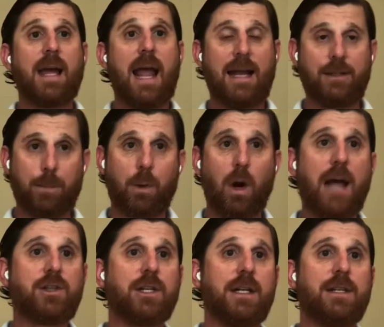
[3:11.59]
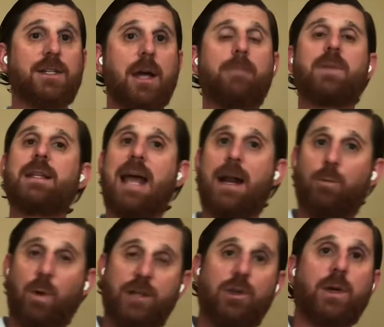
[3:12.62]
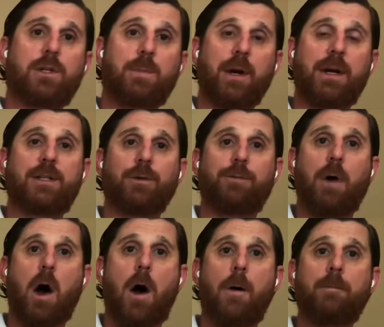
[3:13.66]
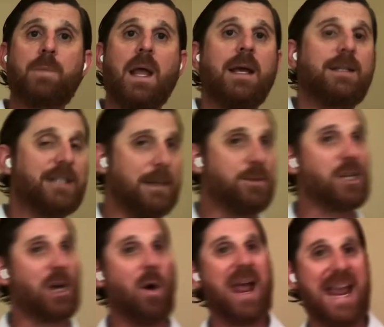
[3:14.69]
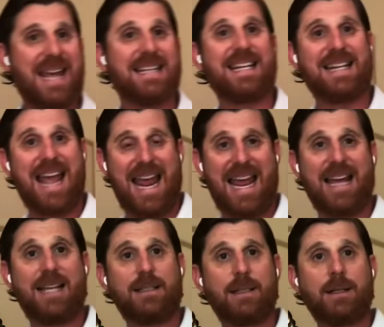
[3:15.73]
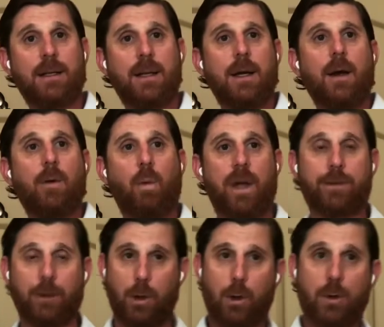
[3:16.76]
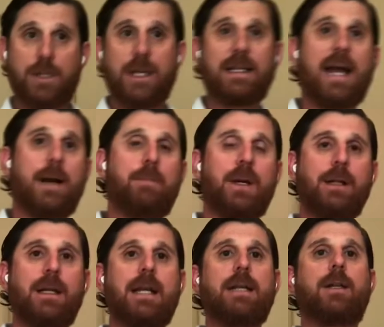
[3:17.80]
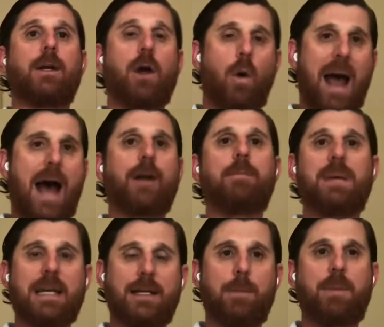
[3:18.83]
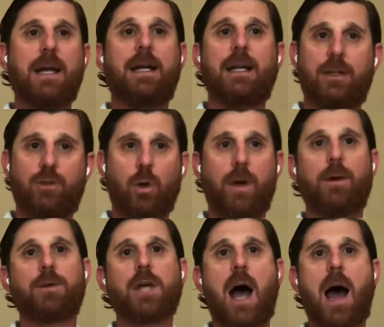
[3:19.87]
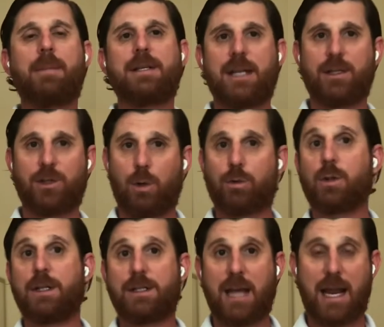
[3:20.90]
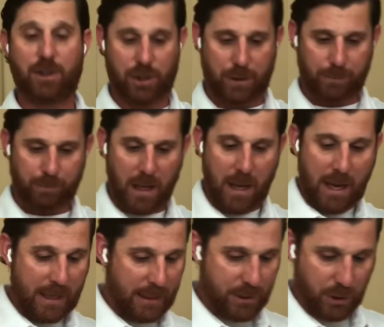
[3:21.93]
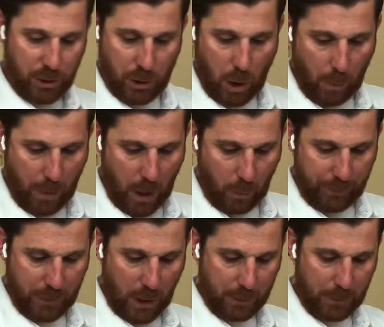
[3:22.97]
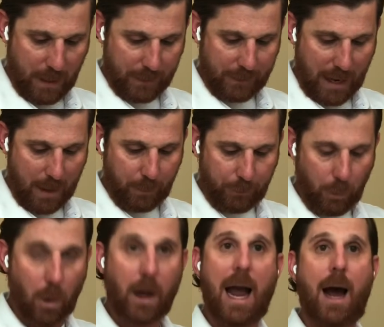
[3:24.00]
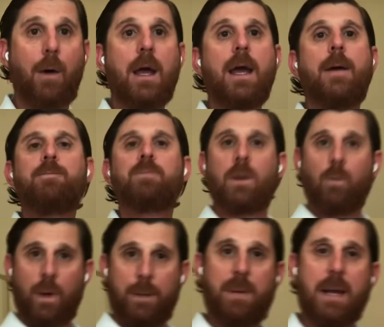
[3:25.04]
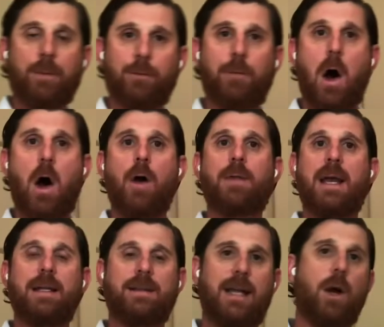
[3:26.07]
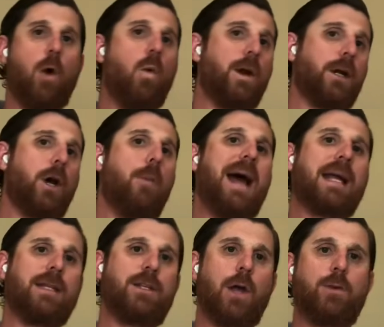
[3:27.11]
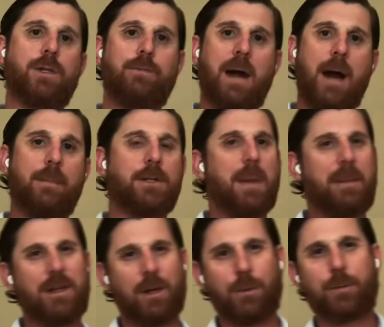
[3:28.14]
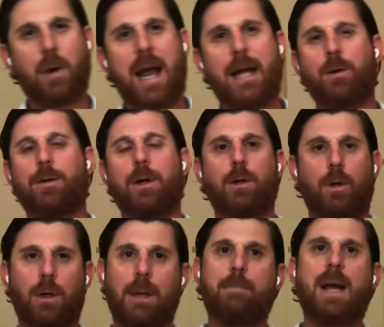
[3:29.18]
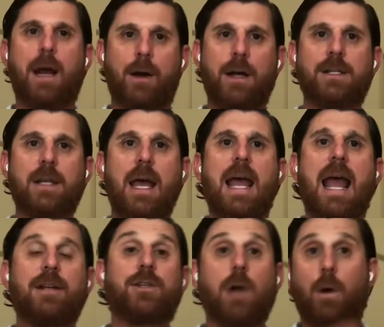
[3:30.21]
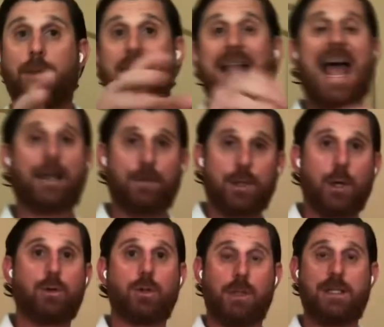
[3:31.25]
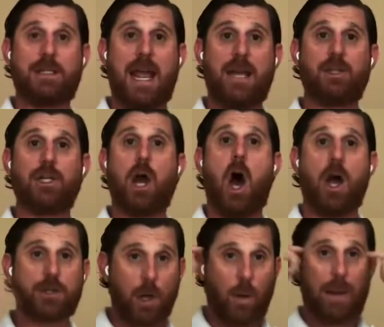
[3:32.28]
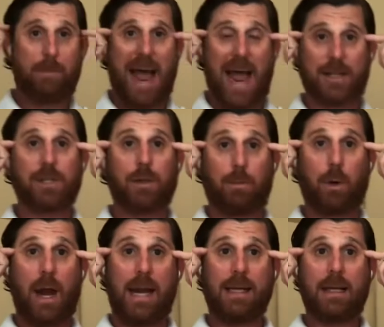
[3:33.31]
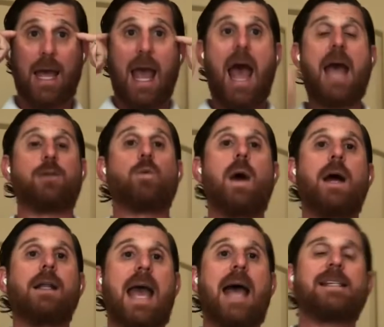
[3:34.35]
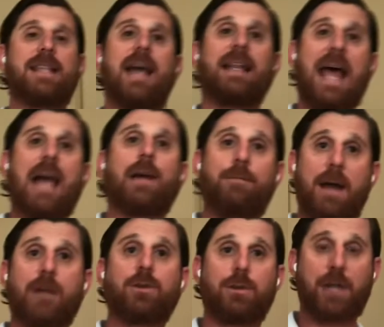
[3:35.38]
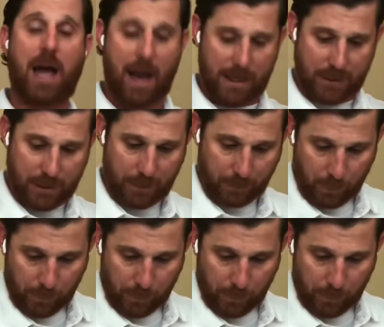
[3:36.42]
And depression is something that when you experience a fall, seems to go hand in hand with losing that ability to go out and be independent, enjoy those hobbies, that socialization. And it's a snowball. We've talked about that before, how when people fall, they don't want to go back into those environments. Maybe they're afraid or they're a little embarrassed. And so the lack of socialization also impacts the brain, as well as that lack of exercise.